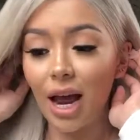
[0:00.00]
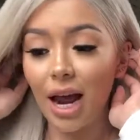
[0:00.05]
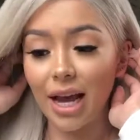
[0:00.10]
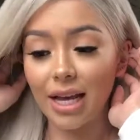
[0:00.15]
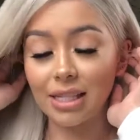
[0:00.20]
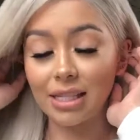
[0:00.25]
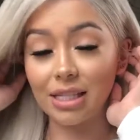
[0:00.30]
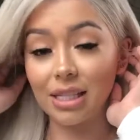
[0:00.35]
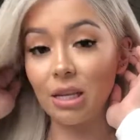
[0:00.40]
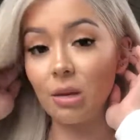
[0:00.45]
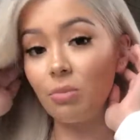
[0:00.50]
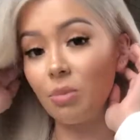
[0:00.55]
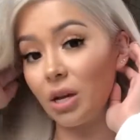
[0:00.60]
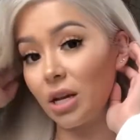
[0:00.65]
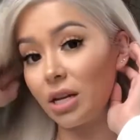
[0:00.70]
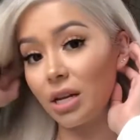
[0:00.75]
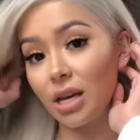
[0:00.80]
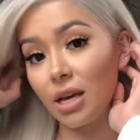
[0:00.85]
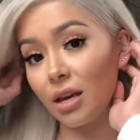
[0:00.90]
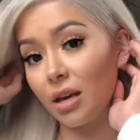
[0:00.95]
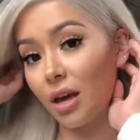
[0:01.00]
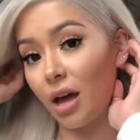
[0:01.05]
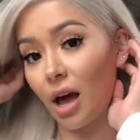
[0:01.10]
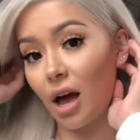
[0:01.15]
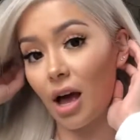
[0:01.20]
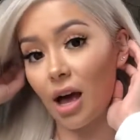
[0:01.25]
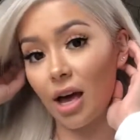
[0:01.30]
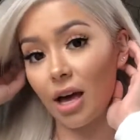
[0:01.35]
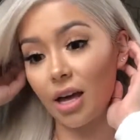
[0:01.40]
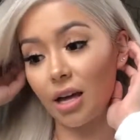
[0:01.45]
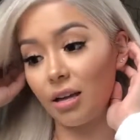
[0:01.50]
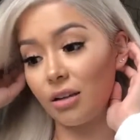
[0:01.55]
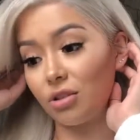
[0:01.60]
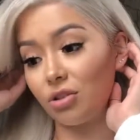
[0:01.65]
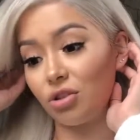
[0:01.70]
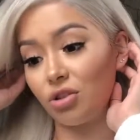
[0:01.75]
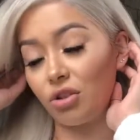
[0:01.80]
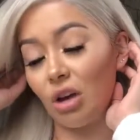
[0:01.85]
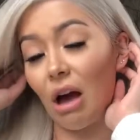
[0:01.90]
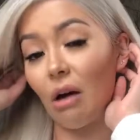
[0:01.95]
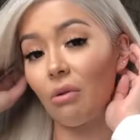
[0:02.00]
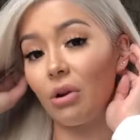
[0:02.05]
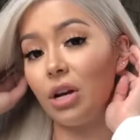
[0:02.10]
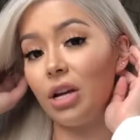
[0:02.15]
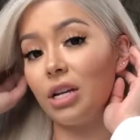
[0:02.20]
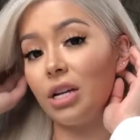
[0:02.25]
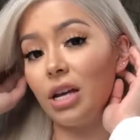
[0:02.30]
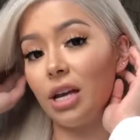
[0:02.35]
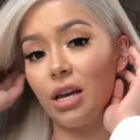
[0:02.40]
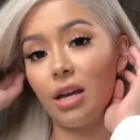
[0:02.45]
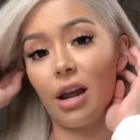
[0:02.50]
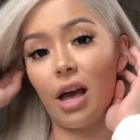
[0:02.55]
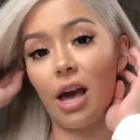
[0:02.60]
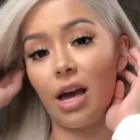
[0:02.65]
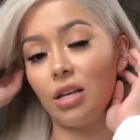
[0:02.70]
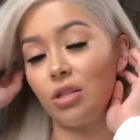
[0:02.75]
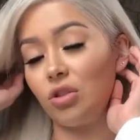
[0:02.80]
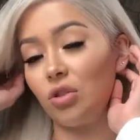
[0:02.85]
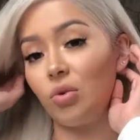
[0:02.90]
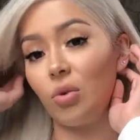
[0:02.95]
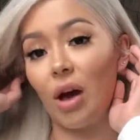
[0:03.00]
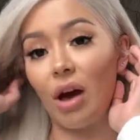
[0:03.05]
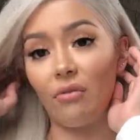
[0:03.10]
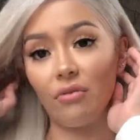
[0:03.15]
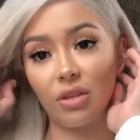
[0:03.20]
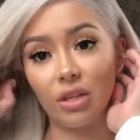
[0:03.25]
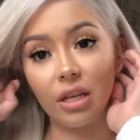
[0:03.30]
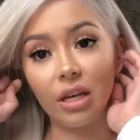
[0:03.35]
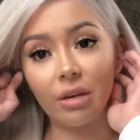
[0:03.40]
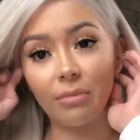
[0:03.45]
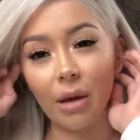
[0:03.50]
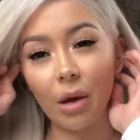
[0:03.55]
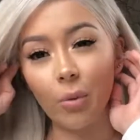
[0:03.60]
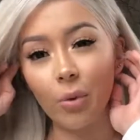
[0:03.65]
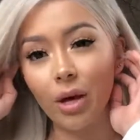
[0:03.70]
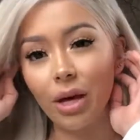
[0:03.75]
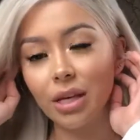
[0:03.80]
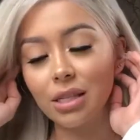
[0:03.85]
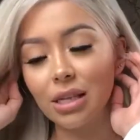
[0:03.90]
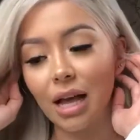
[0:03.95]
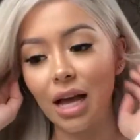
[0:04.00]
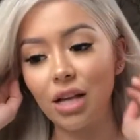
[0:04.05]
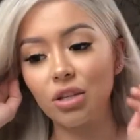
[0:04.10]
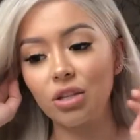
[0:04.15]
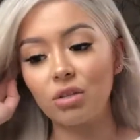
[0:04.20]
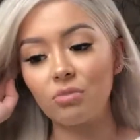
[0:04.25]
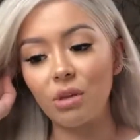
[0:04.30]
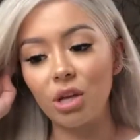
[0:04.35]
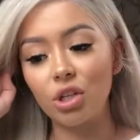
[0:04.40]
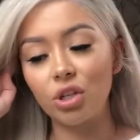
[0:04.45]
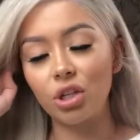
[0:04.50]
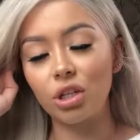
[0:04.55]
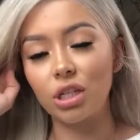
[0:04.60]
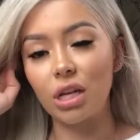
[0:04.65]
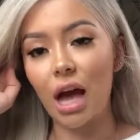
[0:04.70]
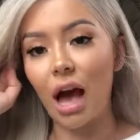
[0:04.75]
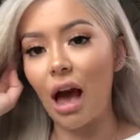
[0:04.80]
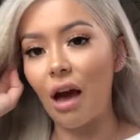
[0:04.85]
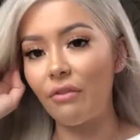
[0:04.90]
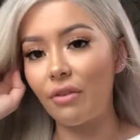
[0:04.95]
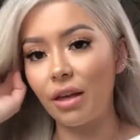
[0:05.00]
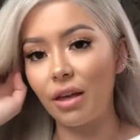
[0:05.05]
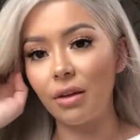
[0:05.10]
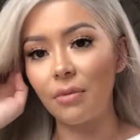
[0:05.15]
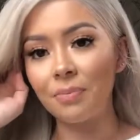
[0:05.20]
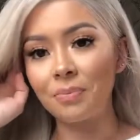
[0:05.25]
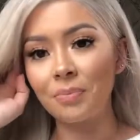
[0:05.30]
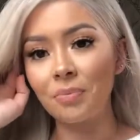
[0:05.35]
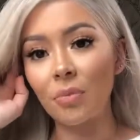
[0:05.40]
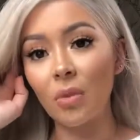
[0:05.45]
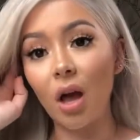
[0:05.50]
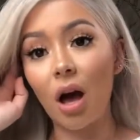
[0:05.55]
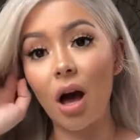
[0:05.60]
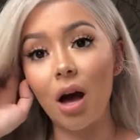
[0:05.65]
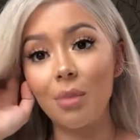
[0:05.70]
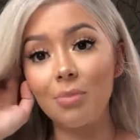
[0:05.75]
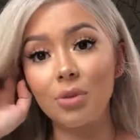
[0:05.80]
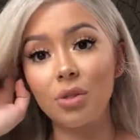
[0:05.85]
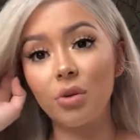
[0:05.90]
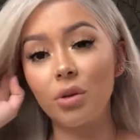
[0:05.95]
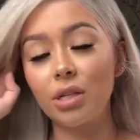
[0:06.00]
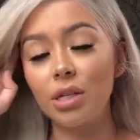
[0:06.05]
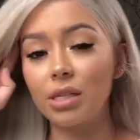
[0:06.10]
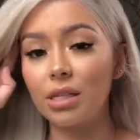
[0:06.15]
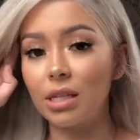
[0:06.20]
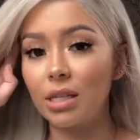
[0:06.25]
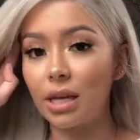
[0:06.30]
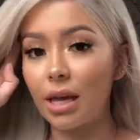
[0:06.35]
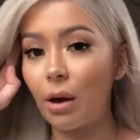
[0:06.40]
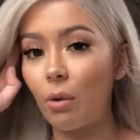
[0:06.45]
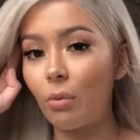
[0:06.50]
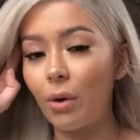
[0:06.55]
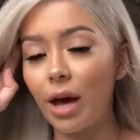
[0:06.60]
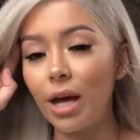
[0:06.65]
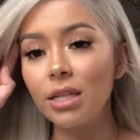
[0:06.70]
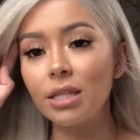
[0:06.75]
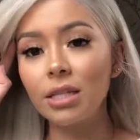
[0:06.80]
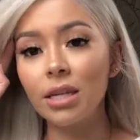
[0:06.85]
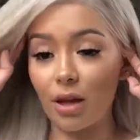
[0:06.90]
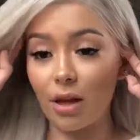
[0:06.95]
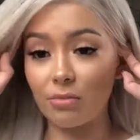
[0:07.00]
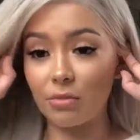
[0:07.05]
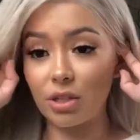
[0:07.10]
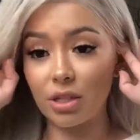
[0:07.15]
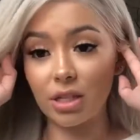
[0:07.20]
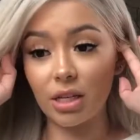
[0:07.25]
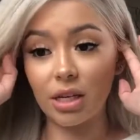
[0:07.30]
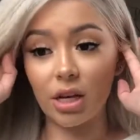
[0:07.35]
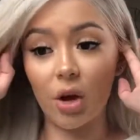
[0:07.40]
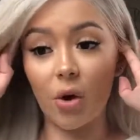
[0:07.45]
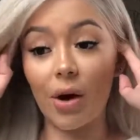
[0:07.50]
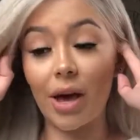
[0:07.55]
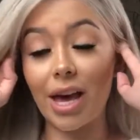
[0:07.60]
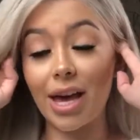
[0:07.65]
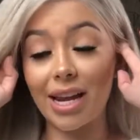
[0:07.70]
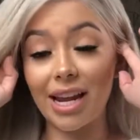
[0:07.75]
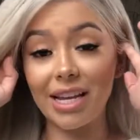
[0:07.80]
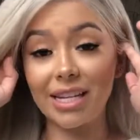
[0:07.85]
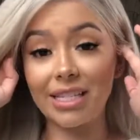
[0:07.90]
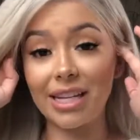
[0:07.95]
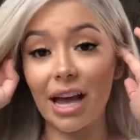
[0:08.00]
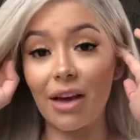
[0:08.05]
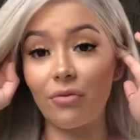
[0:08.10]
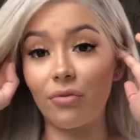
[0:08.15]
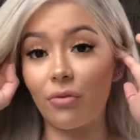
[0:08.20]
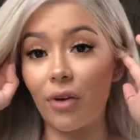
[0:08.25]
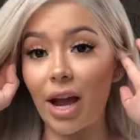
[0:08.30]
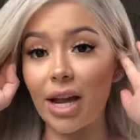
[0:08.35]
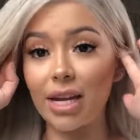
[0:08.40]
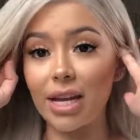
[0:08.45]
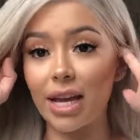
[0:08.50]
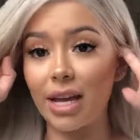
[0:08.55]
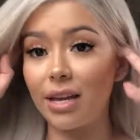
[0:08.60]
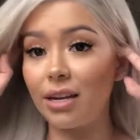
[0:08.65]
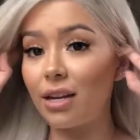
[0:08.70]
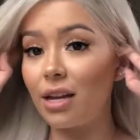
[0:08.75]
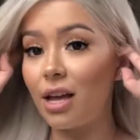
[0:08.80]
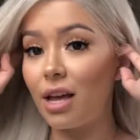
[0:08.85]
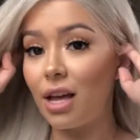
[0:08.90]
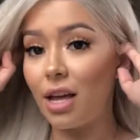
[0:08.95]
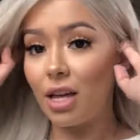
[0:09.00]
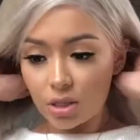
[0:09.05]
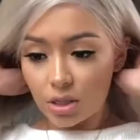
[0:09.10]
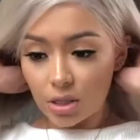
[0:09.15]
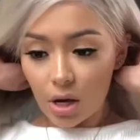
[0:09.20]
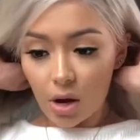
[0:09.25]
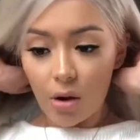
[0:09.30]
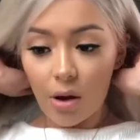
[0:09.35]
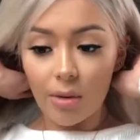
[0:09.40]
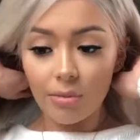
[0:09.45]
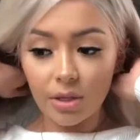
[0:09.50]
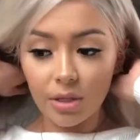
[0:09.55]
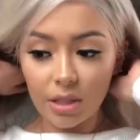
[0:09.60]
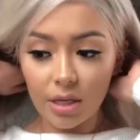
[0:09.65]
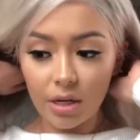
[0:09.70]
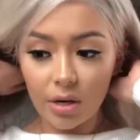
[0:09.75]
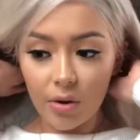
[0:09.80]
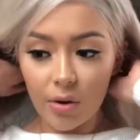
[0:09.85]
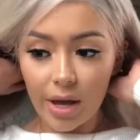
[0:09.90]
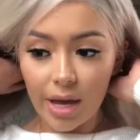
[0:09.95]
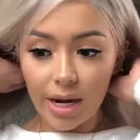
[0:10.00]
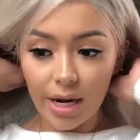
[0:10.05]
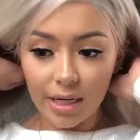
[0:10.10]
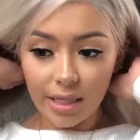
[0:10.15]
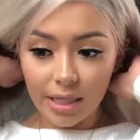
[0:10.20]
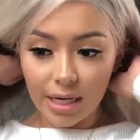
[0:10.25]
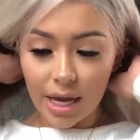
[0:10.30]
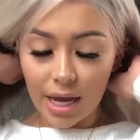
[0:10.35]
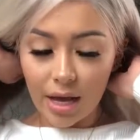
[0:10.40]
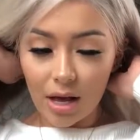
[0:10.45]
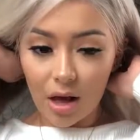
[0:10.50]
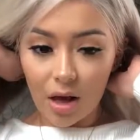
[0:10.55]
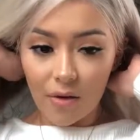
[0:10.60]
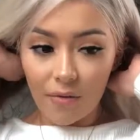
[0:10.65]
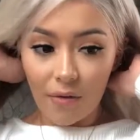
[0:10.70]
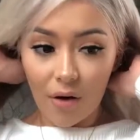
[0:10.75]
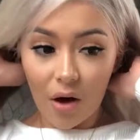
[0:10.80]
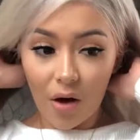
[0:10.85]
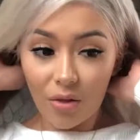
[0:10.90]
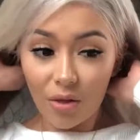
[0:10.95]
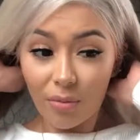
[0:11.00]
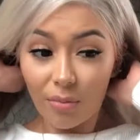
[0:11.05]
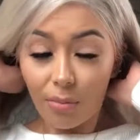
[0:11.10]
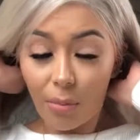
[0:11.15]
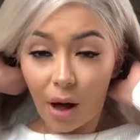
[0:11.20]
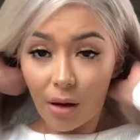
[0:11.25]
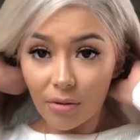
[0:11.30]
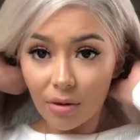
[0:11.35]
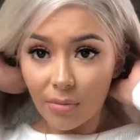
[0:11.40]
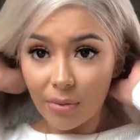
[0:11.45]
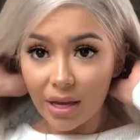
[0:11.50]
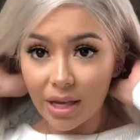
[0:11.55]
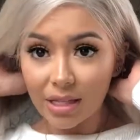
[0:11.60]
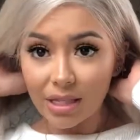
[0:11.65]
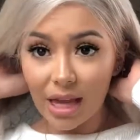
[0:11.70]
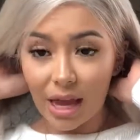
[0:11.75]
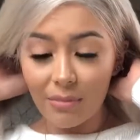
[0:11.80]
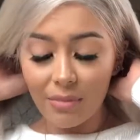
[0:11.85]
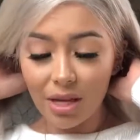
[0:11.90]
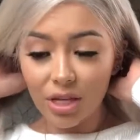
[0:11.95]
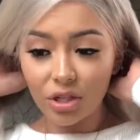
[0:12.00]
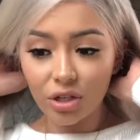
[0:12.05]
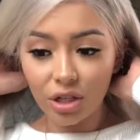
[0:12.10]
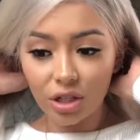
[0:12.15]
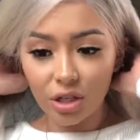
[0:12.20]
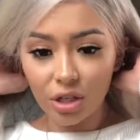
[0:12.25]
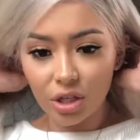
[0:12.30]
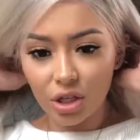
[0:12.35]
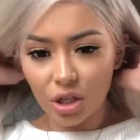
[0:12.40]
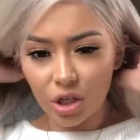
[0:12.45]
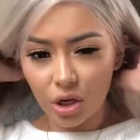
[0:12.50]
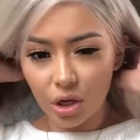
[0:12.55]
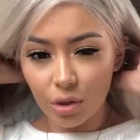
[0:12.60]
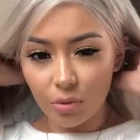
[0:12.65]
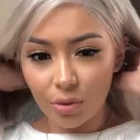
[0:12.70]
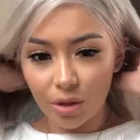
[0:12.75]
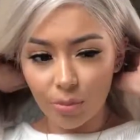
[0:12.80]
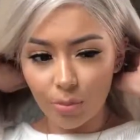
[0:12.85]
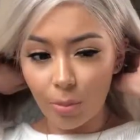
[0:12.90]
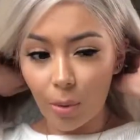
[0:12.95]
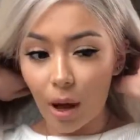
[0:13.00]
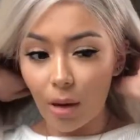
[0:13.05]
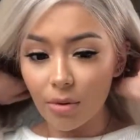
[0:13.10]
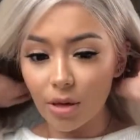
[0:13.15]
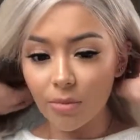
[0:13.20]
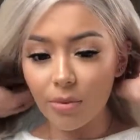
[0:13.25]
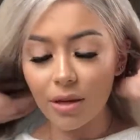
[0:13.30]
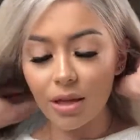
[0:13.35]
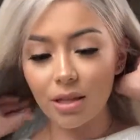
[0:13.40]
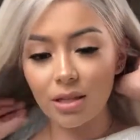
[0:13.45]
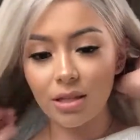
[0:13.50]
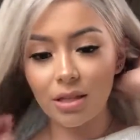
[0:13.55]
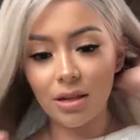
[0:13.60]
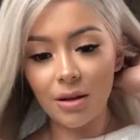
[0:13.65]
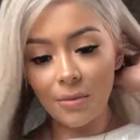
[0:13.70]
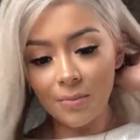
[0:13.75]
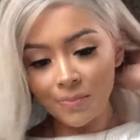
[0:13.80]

I sleep in it, I shower in it, I do everything in my wigs. I just make sure to have it up so it doesn't get wet. I'm just gonna go ahead and dive right in. So I'm just gonna go ahead and take off all the bobby pins. I make sure to secure it with bobby pins.